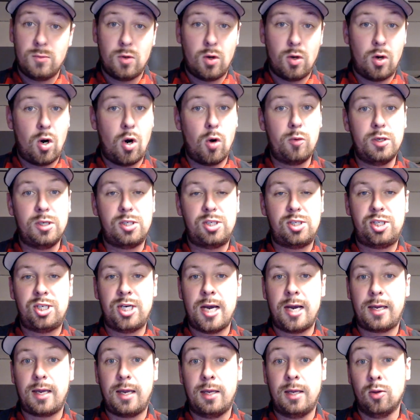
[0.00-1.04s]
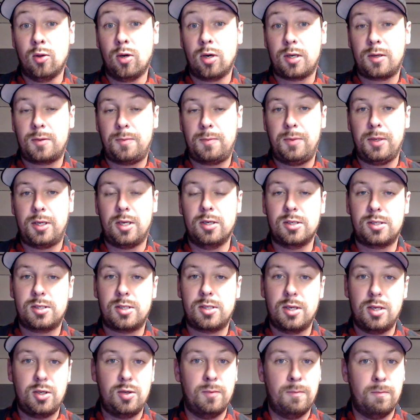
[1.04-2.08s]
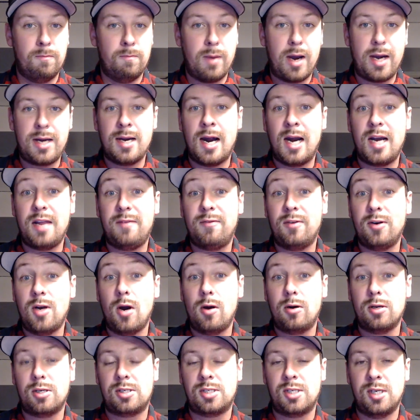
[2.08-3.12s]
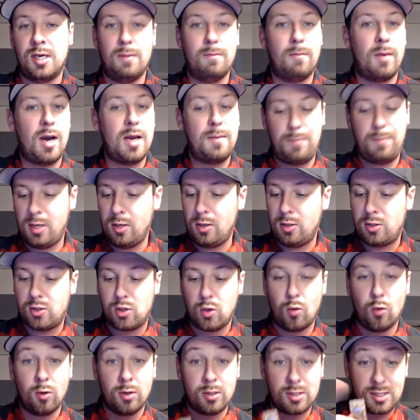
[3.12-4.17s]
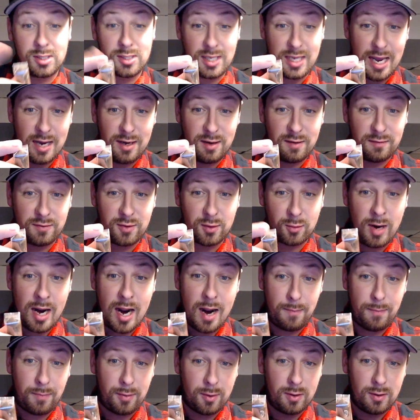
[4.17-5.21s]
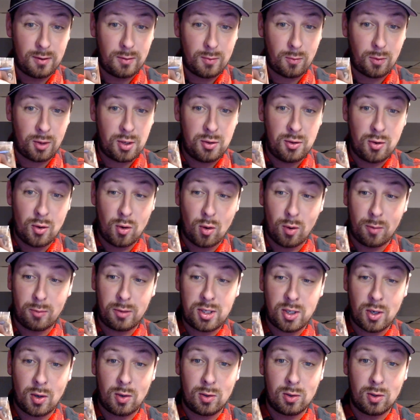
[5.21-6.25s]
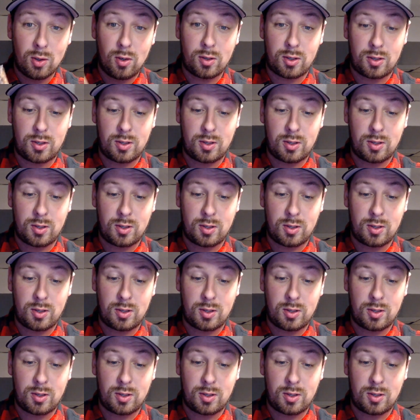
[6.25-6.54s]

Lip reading: Always check and look, because you might not even notice it. It might be towards the end of the wrapper where you normally don't look,